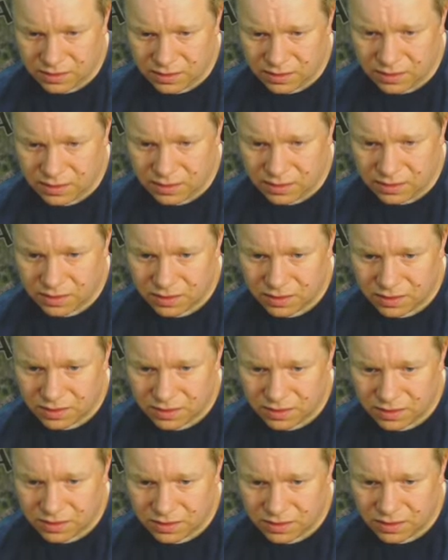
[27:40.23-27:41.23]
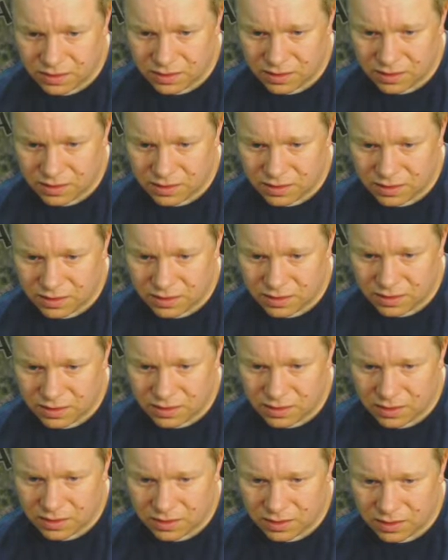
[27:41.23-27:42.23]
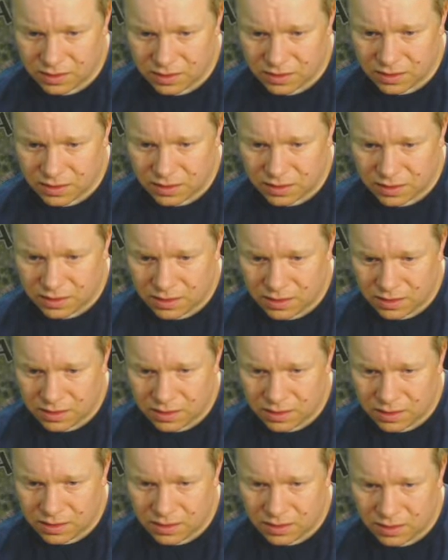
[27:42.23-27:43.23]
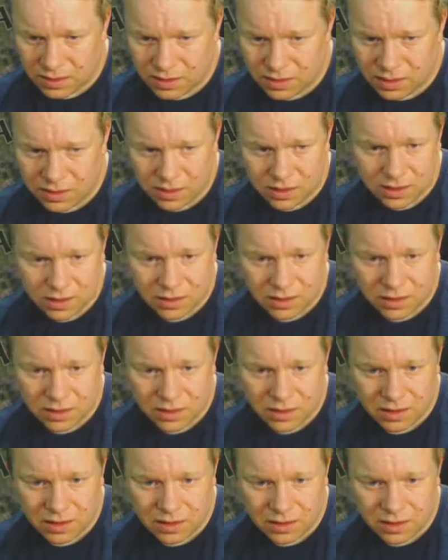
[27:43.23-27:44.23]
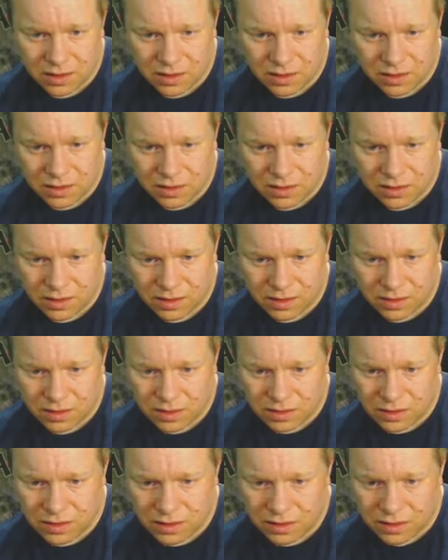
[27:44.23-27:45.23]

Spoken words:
(silence)